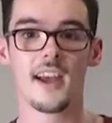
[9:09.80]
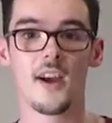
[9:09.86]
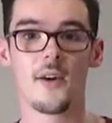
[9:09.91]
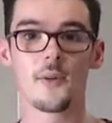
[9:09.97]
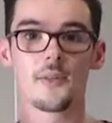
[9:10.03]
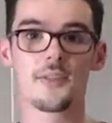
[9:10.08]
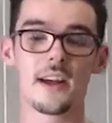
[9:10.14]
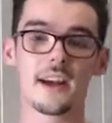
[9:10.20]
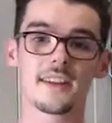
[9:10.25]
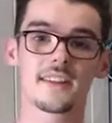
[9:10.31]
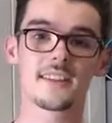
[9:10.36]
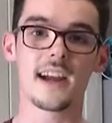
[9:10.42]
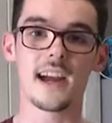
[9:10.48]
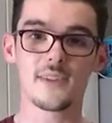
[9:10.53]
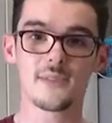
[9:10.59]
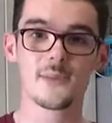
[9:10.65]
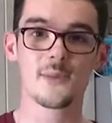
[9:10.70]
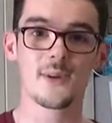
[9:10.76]
Well, thanks
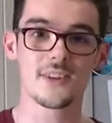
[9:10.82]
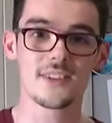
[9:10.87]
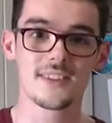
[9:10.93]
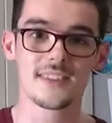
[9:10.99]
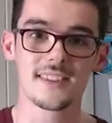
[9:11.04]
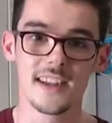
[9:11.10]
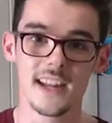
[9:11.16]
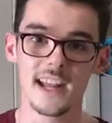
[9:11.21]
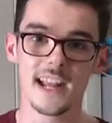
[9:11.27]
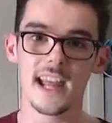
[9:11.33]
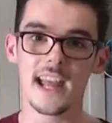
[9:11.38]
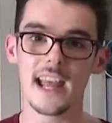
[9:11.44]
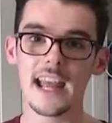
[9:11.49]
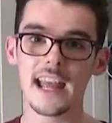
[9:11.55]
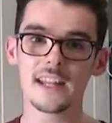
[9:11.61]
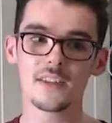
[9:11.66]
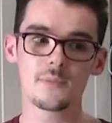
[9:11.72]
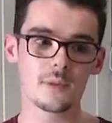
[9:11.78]
guys for watching today.
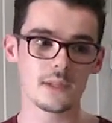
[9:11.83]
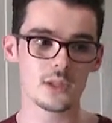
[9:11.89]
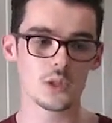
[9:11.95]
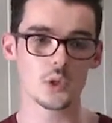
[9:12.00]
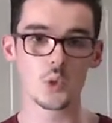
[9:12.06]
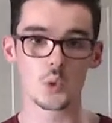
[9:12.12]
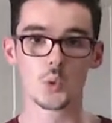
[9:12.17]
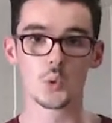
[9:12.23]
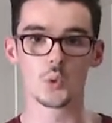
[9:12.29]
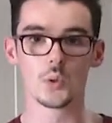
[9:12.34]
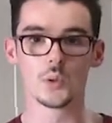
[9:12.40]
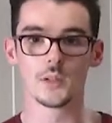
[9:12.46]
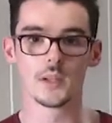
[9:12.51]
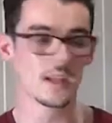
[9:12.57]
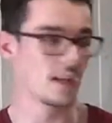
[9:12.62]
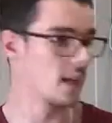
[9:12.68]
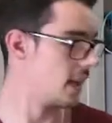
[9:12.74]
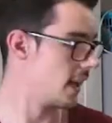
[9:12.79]
It's been cool.
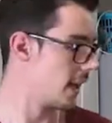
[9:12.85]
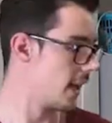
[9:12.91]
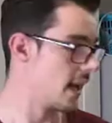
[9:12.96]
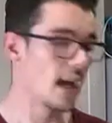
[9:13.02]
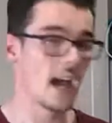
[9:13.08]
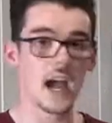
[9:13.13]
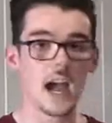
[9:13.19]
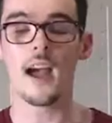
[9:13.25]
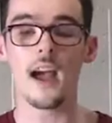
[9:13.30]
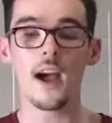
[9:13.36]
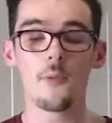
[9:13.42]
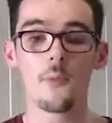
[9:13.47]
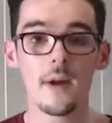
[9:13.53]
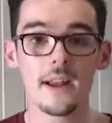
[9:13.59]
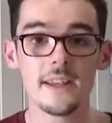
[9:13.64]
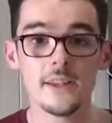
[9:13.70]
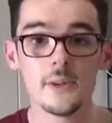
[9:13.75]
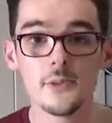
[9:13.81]
And
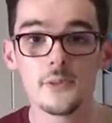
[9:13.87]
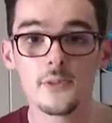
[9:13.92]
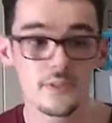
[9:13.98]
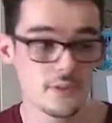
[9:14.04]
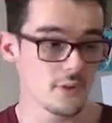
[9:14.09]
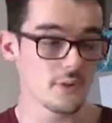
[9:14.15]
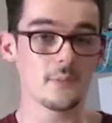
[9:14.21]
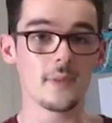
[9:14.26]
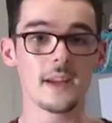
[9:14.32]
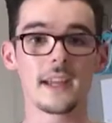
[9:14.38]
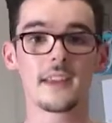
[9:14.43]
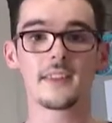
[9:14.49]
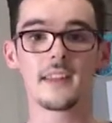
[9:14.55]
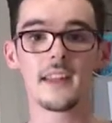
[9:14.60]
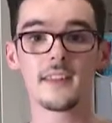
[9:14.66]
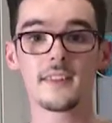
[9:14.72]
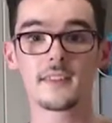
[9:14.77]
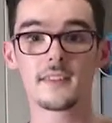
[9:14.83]
when you do make
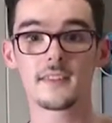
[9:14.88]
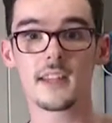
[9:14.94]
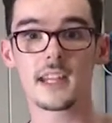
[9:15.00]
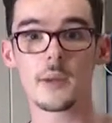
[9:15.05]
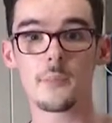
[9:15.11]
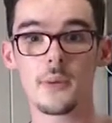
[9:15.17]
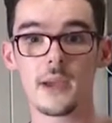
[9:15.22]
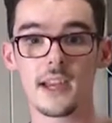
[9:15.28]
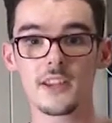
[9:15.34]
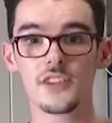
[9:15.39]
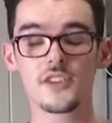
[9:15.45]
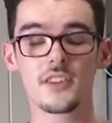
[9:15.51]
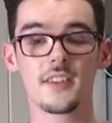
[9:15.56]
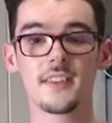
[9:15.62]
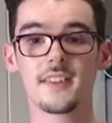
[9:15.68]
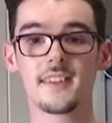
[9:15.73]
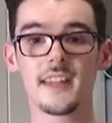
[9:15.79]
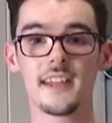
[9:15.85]
this, take a picture
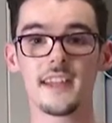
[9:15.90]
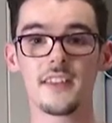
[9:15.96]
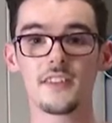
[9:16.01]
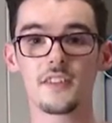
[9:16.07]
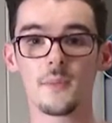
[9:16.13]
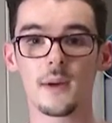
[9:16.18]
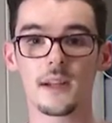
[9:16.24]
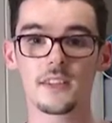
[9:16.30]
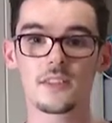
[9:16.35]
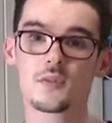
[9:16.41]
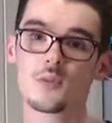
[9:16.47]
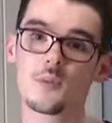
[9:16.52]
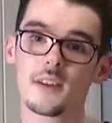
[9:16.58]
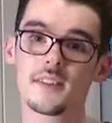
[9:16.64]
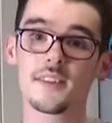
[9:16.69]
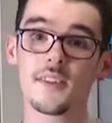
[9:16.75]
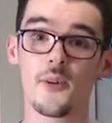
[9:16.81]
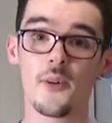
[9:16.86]
and send it to my
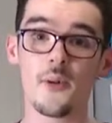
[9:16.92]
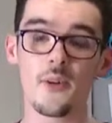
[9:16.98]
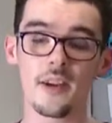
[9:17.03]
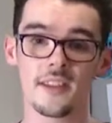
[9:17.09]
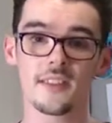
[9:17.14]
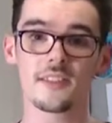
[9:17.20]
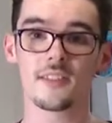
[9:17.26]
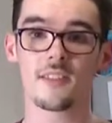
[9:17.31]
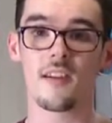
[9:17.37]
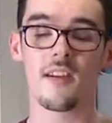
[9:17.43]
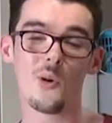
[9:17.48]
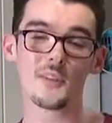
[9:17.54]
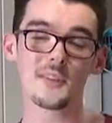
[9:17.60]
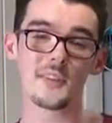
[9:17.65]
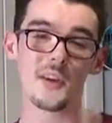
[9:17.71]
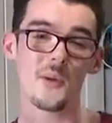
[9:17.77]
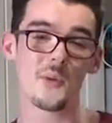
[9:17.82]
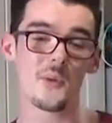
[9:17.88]
Twitter or Instagram.
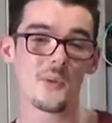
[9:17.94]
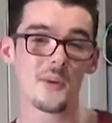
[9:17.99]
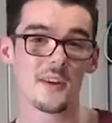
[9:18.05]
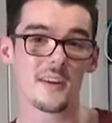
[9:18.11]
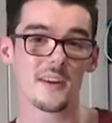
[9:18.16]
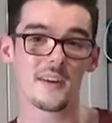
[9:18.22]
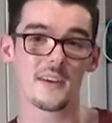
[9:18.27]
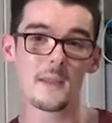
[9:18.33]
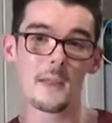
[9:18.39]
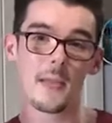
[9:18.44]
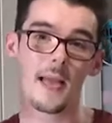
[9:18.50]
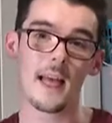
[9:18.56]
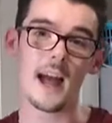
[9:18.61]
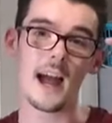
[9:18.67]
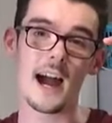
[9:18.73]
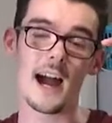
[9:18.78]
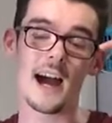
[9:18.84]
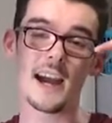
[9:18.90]
Also,
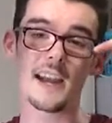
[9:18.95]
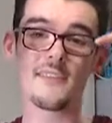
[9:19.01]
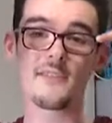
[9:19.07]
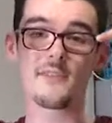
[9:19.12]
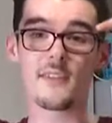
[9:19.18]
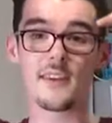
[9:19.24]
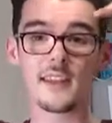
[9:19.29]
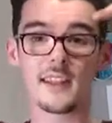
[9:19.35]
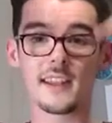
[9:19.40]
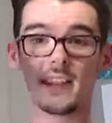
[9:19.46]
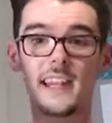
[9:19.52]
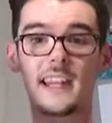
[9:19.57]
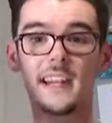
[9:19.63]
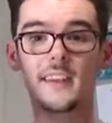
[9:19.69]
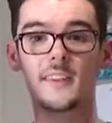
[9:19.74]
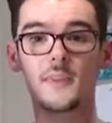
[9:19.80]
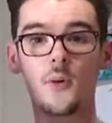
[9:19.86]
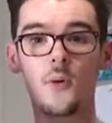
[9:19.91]
I've
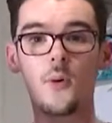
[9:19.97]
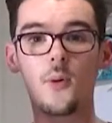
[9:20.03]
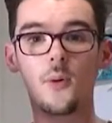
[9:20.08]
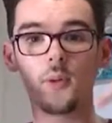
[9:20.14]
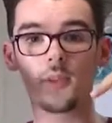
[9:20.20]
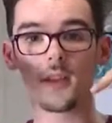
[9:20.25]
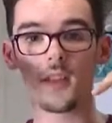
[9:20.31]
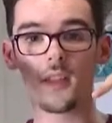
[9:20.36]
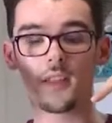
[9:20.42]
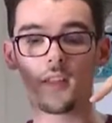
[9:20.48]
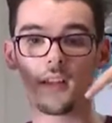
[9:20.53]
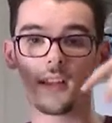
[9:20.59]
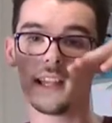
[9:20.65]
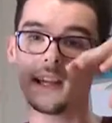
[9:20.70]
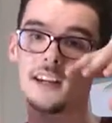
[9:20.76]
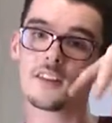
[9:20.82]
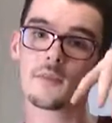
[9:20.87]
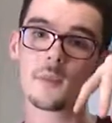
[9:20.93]
linked all the
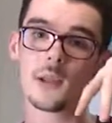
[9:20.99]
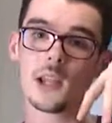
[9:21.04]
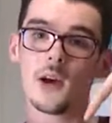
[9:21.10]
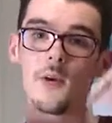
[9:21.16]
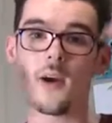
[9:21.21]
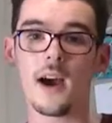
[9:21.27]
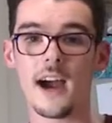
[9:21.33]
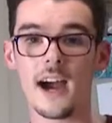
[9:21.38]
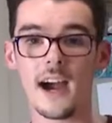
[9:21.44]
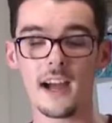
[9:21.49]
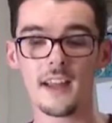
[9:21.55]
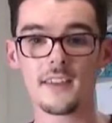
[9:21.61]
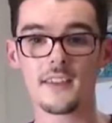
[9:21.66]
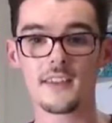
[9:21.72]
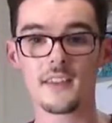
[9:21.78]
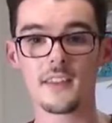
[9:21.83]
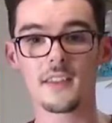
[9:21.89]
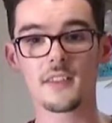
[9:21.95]
links below
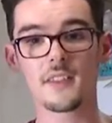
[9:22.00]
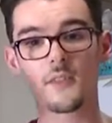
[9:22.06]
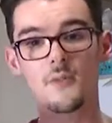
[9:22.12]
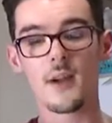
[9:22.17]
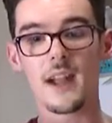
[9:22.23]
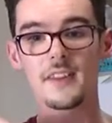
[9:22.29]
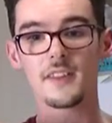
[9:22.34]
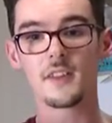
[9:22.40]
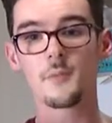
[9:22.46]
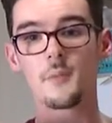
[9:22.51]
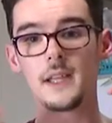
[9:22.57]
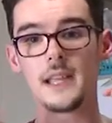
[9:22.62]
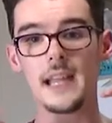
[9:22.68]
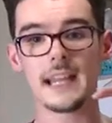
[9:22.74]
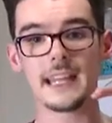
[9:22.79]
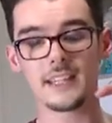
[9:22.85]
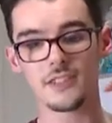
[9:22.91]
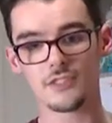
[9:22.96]
and the
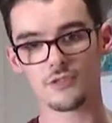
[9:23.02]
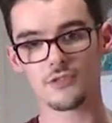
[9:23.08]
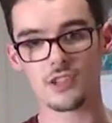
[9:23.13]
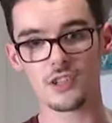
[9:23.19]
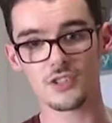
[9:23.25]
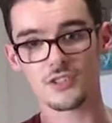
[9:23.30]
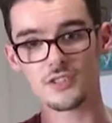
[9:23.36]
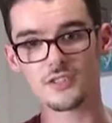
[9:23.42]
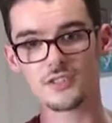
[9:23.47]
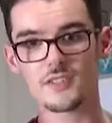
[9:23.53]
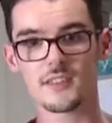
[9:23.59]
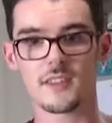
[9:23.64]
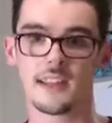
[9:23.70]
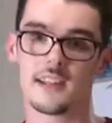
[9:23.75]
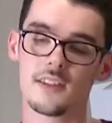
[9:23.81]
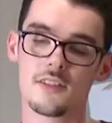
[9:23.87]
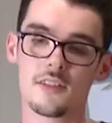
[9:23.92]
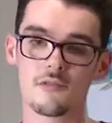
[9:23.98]
recipe and instructions
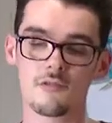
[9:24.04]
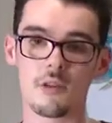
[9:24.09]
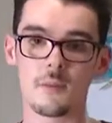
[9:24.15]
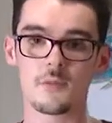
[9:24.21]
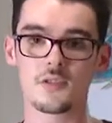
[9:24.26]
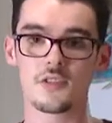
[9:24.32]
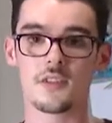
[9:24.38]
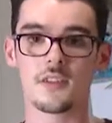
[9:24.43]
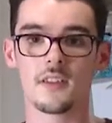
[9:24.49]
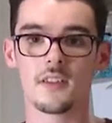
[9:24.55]
in the description.